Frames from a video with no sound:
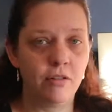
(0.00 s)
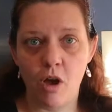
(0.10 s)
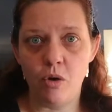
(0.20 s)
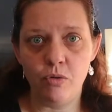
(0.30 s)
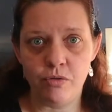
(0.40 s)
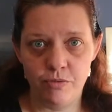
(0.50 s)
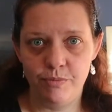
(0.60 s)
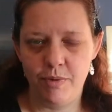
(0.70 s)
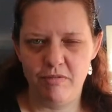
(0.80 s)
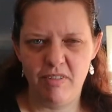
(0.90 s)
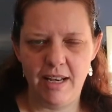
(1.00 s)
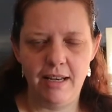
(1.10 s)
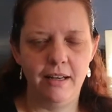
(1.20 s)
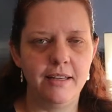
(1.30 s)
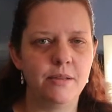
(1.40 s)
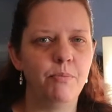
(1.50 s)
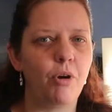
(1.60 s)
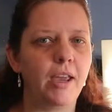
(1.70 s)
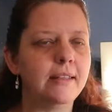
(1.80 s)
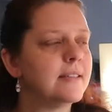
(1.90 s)
Cold, but really nice and
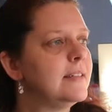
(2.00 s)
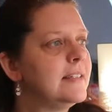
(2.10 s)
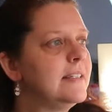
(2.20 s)
bright.